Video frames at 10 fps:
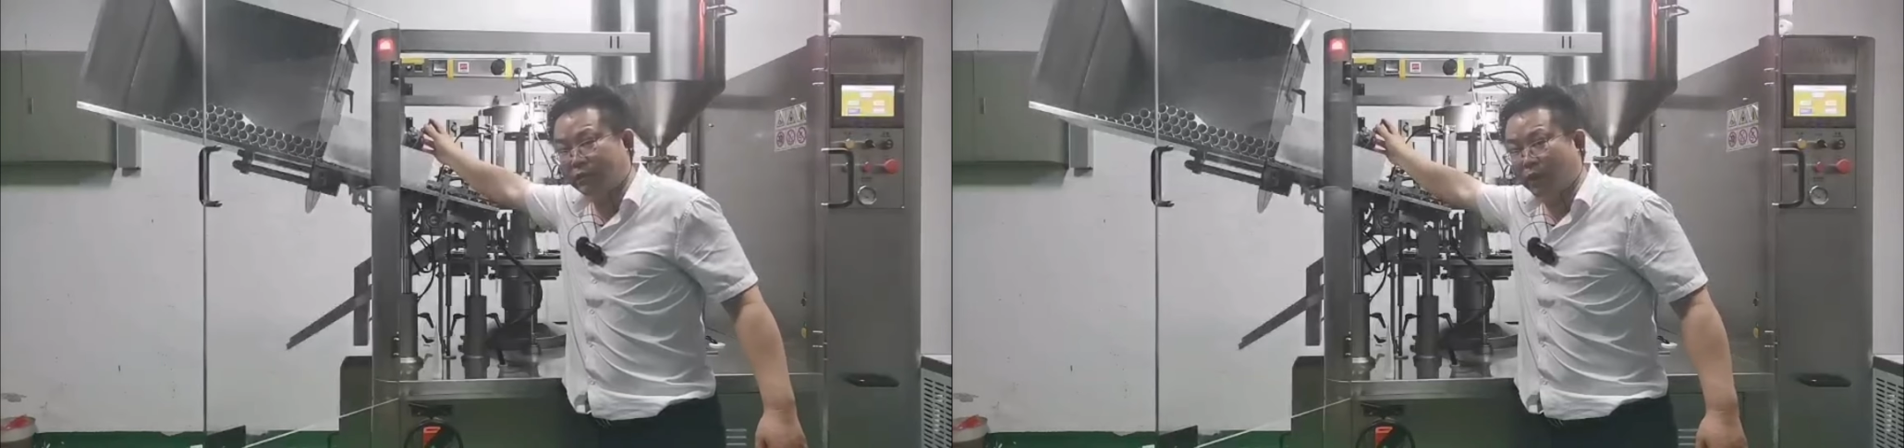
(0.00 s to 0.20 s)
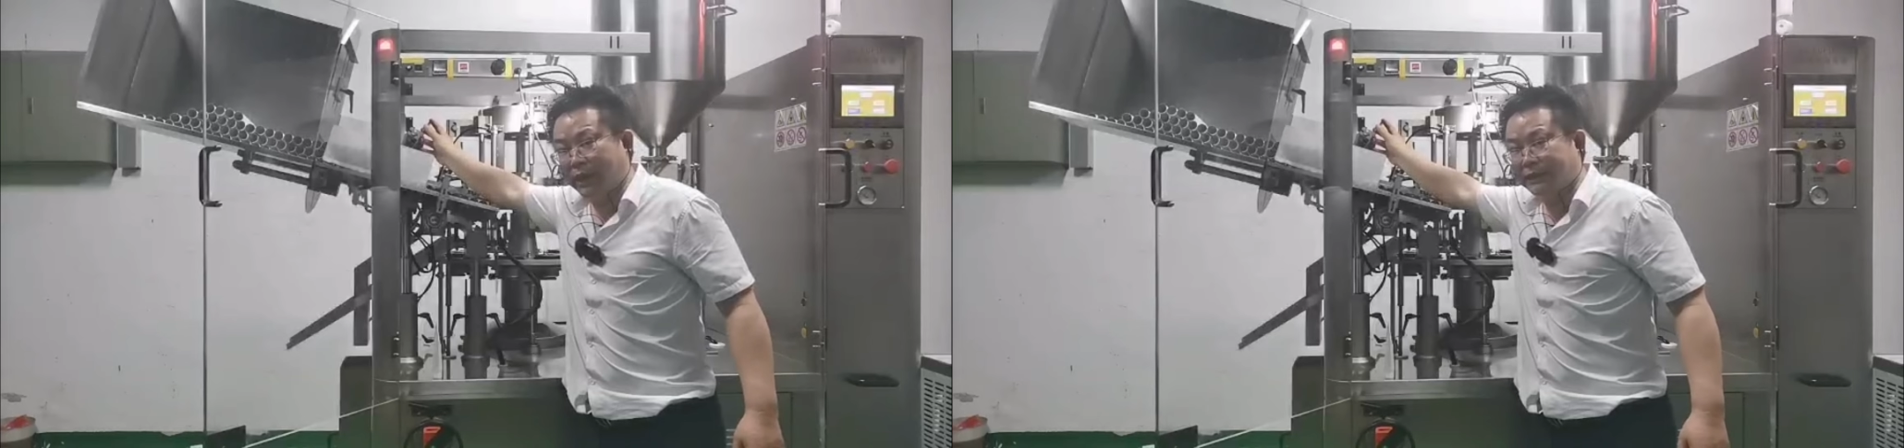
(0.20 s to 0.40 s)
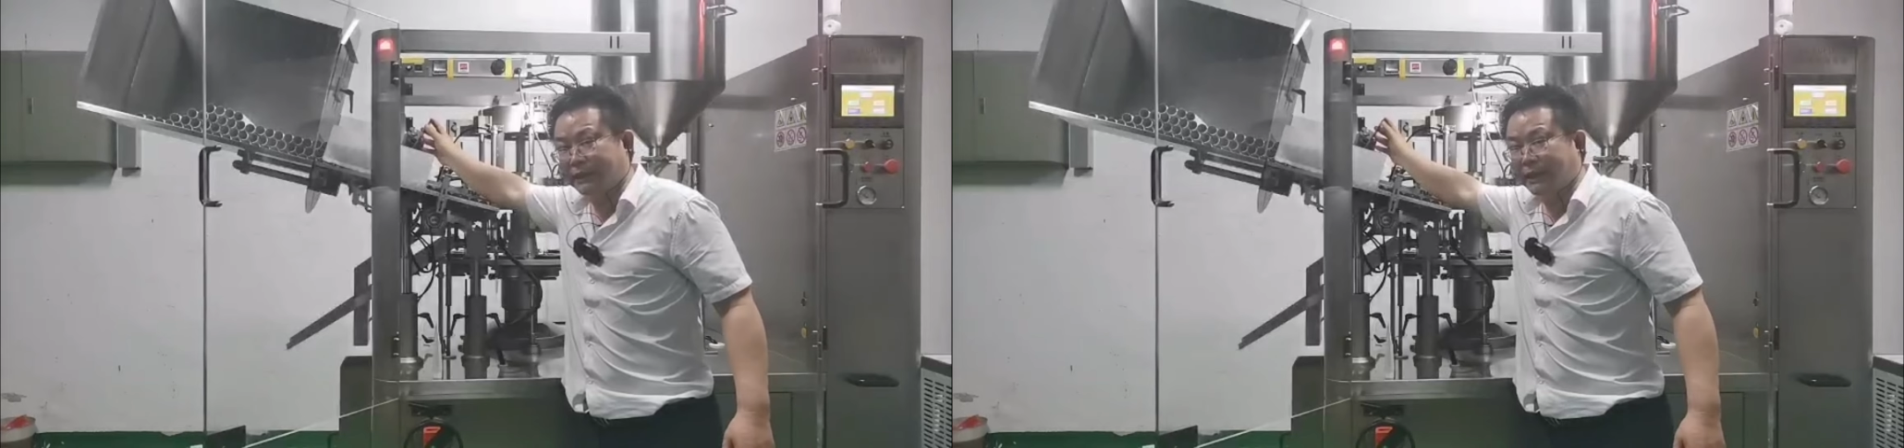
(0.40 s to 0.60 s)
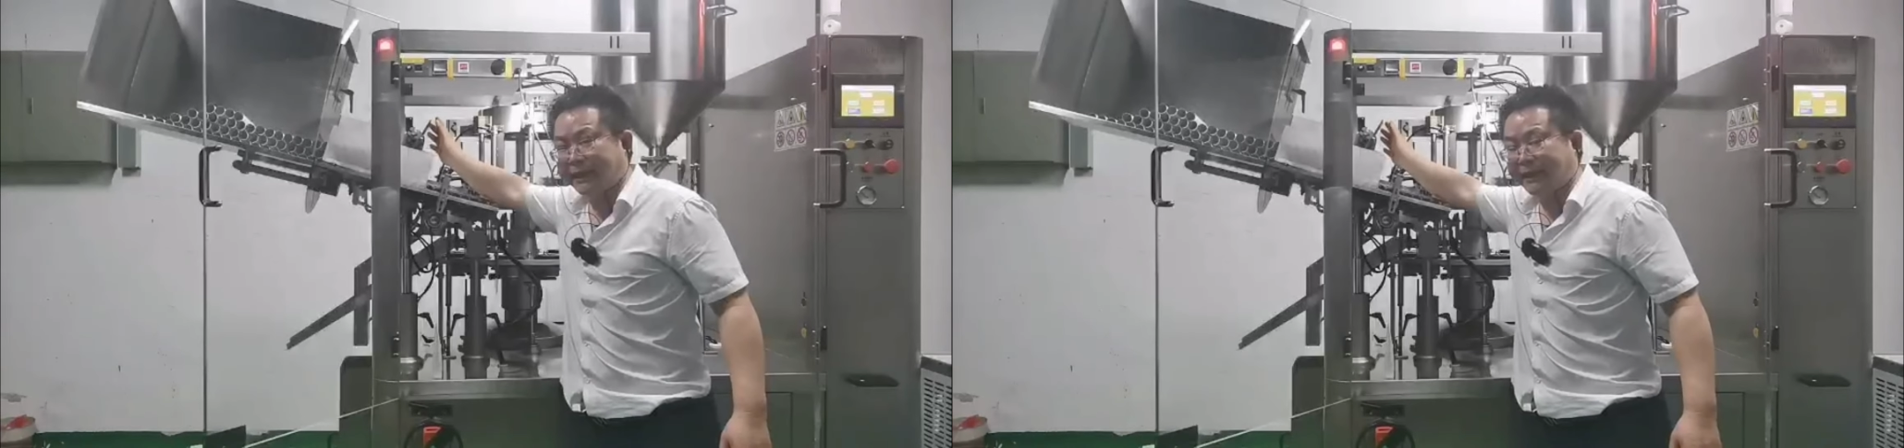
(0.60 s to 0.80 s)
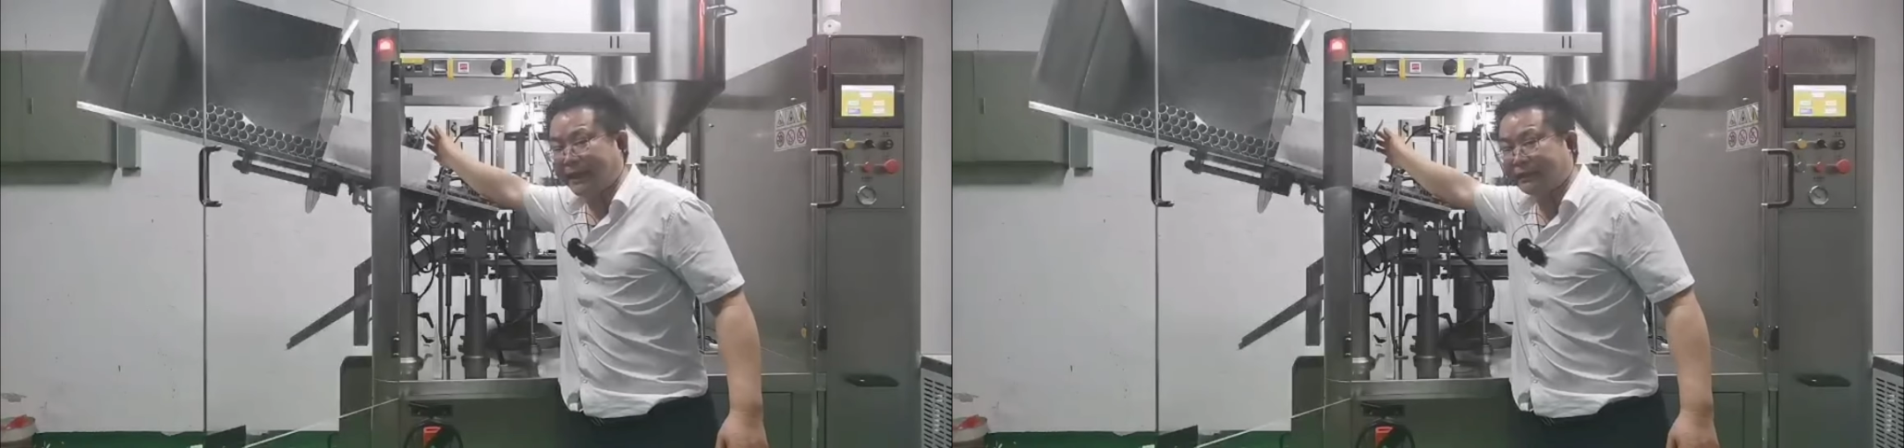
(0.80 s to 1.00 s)
device
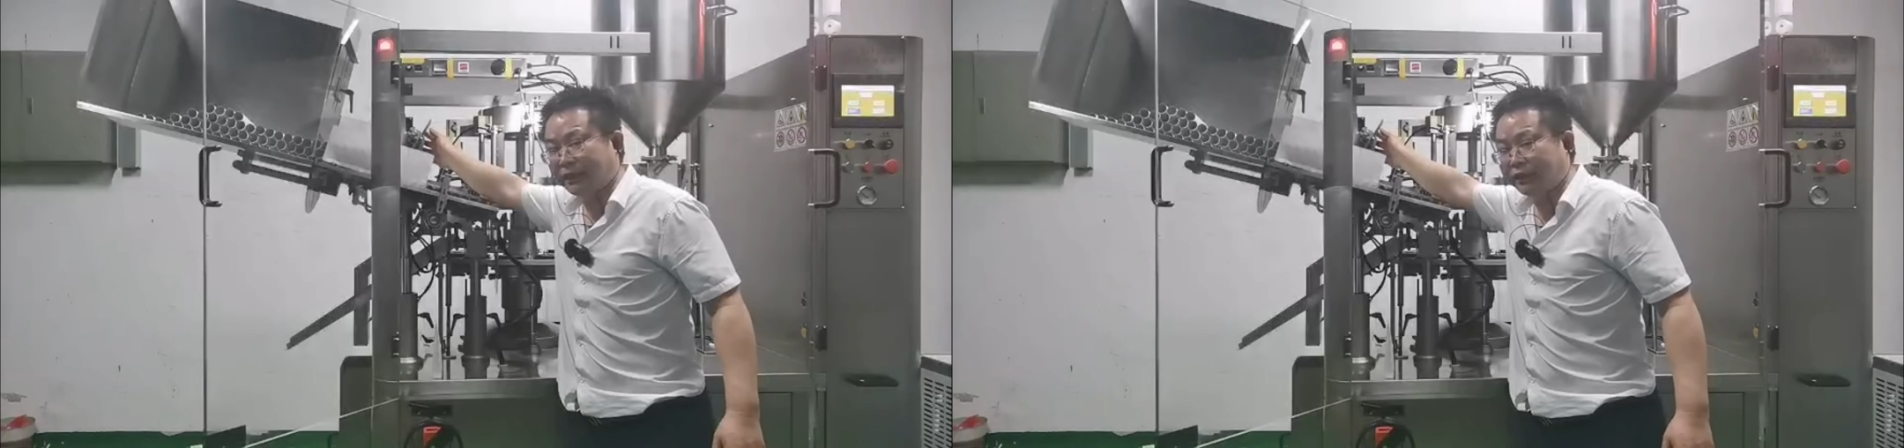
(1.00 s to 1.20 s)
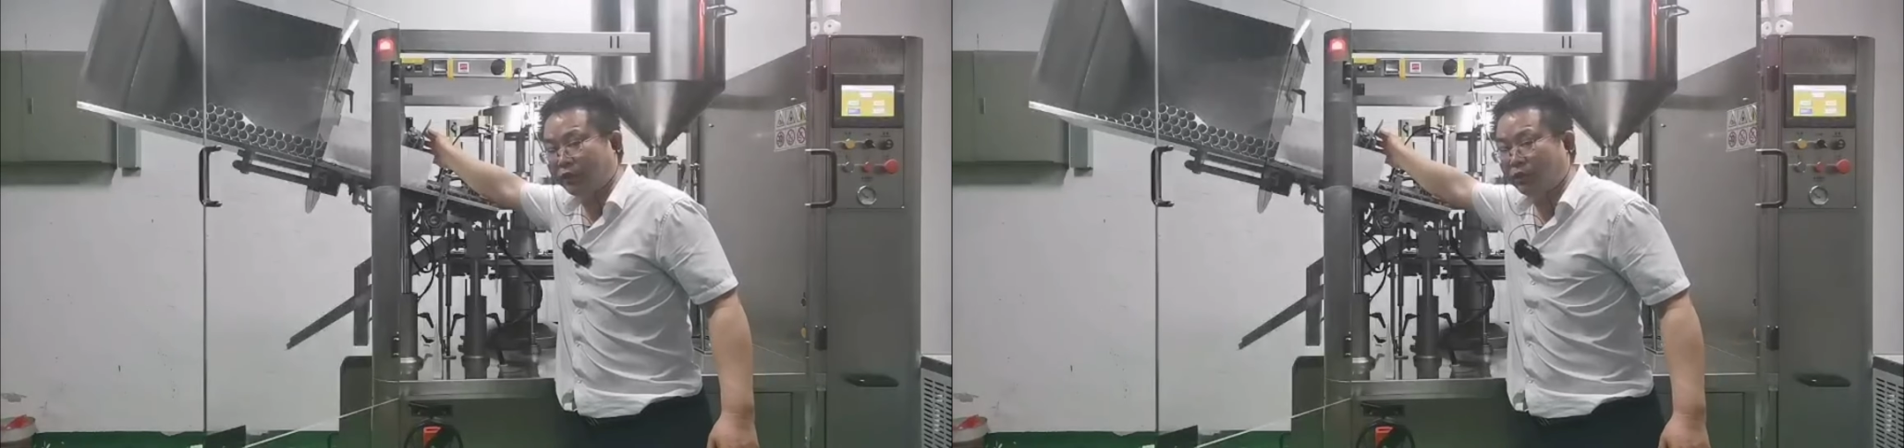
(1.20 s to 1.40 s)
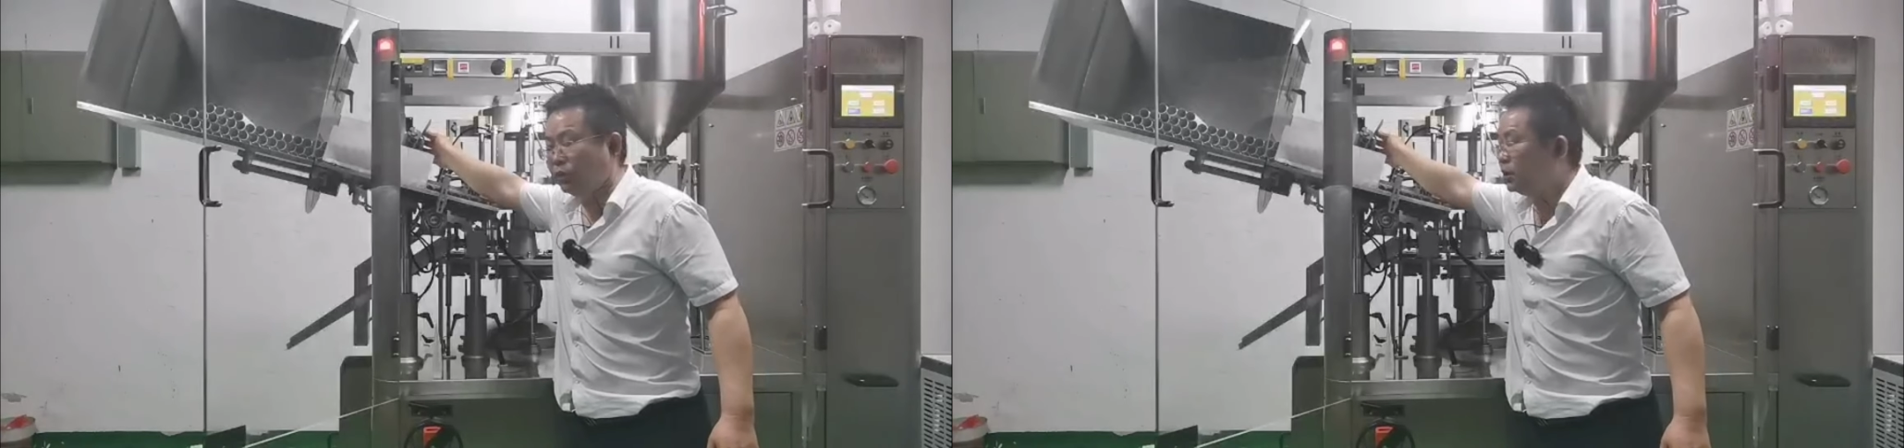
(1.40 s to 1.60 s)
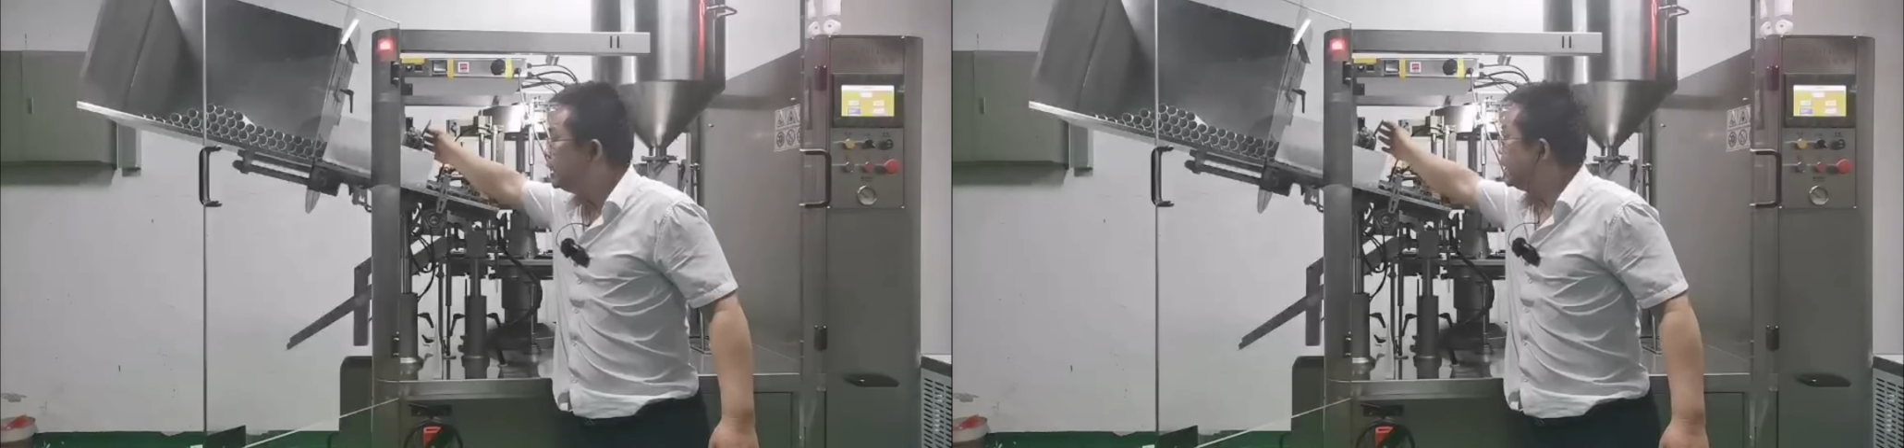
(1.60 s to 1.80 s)
connected to